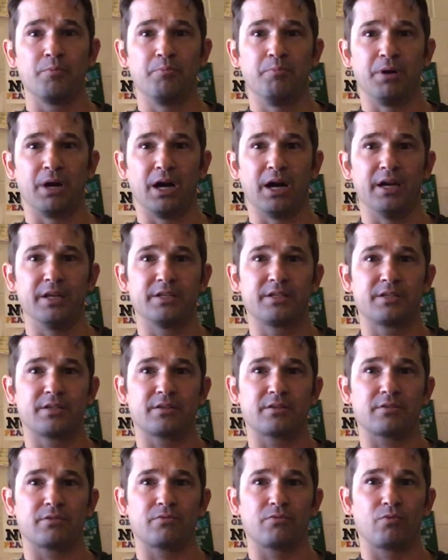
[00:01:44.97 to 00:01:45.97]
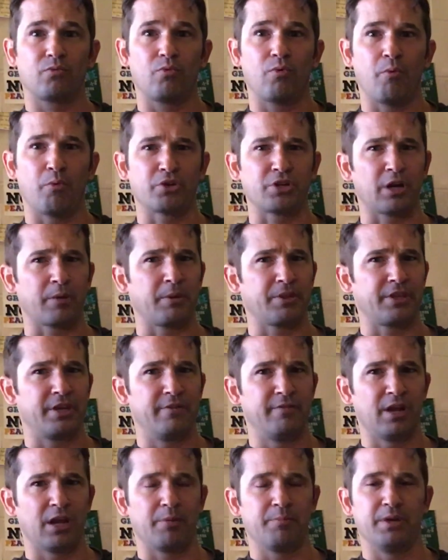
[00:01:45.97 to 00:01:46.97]
But when we're talking about the
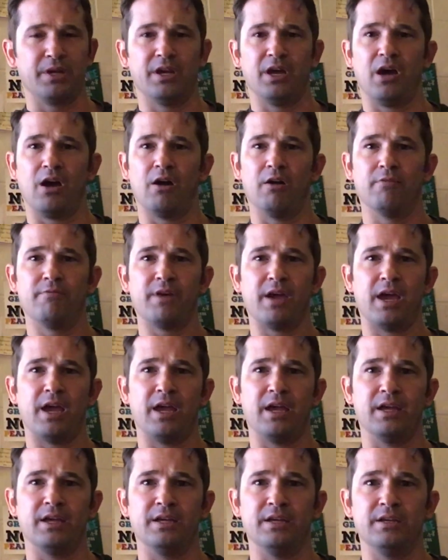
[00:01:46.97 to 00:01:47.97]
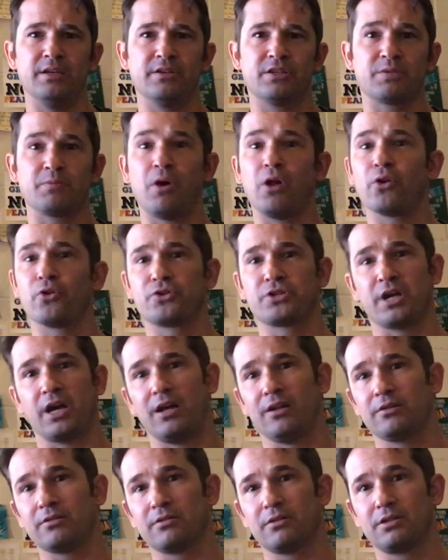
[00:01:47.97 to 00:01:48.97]
development of a smaller
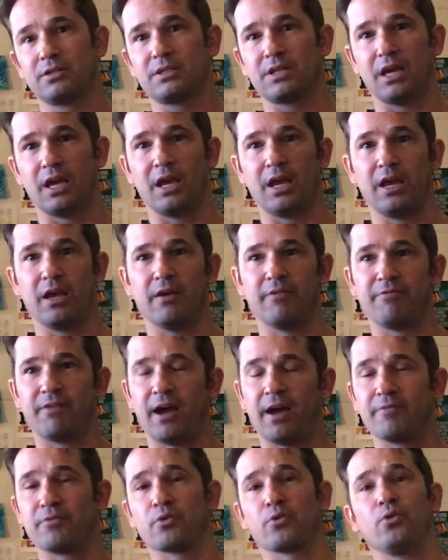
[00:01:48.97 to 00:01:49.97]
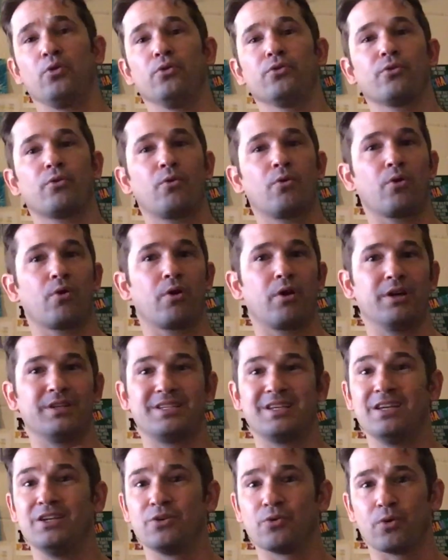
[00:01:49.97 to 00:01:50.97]
child, say a 5-year-old or a
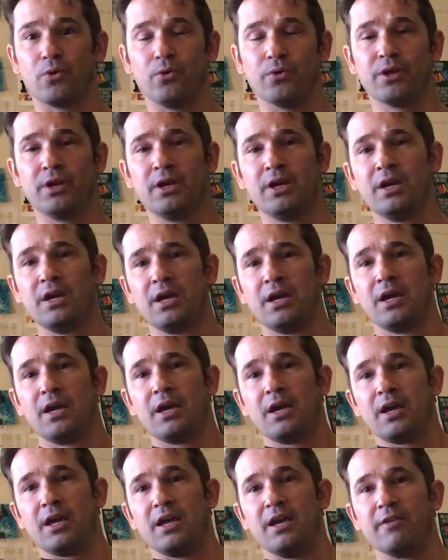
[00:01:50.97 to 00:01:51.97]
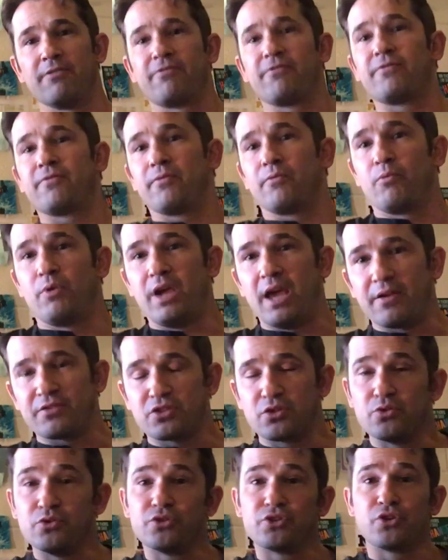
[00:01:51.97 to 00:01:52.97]
10-year-old, if we have
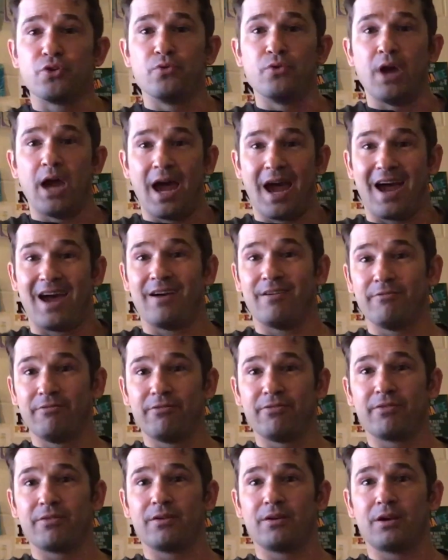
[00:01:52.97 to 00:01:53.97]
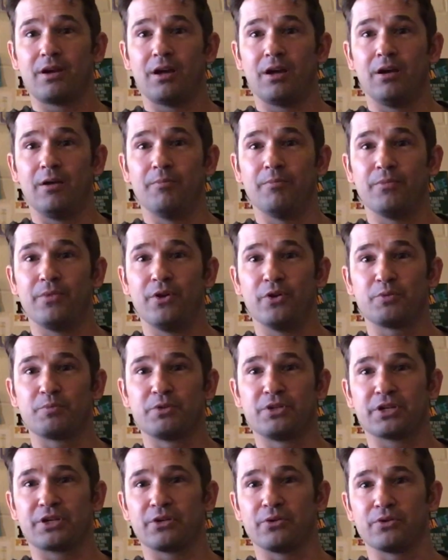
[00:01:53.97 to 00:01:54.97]
students who have those
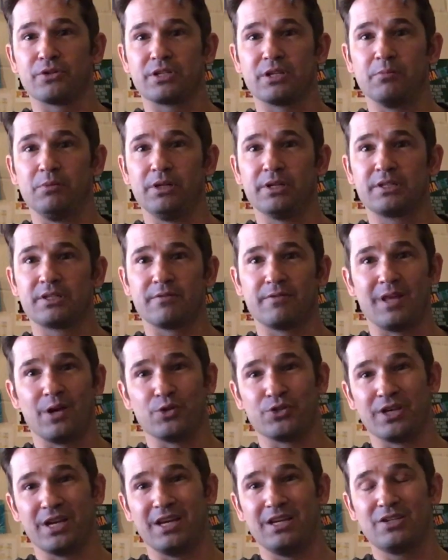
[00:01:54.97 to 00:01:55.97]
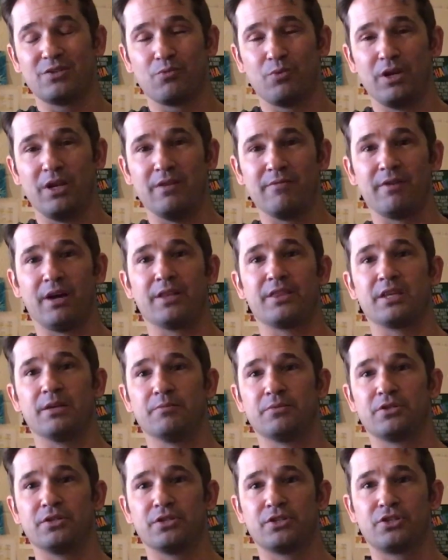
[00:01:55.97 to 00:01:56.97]
particular siblings of those age, we invite
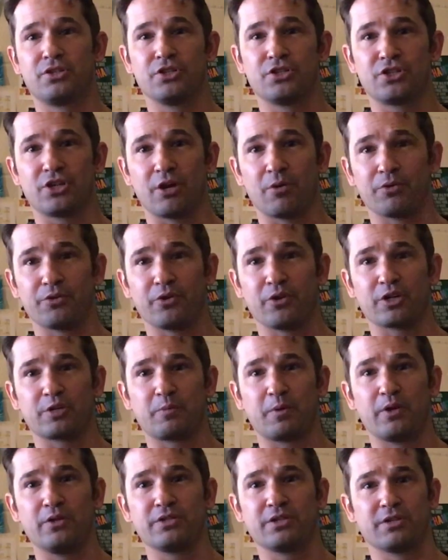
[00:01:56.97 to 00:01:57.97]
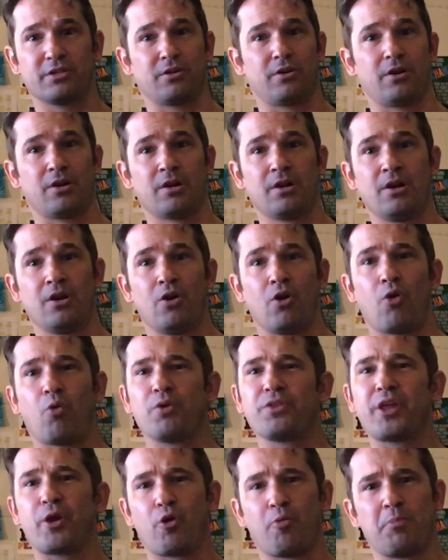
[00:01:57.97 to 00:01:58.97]
them to share what their experiences are or
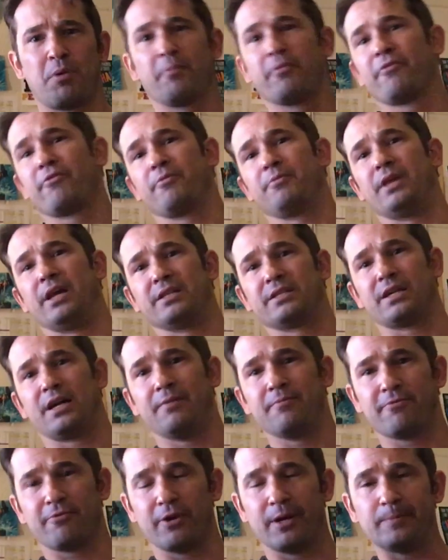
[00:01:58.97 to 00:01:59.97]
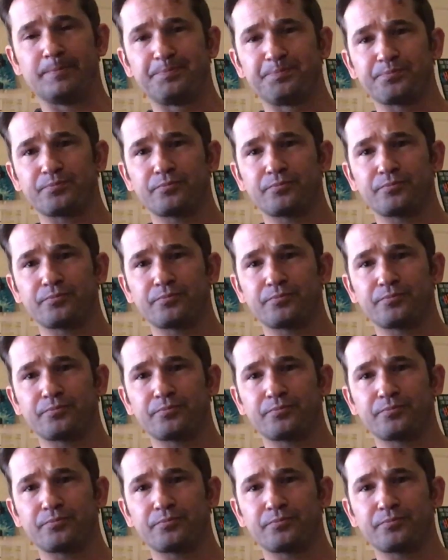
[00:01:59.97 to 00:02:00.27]
what they remember from that time frame.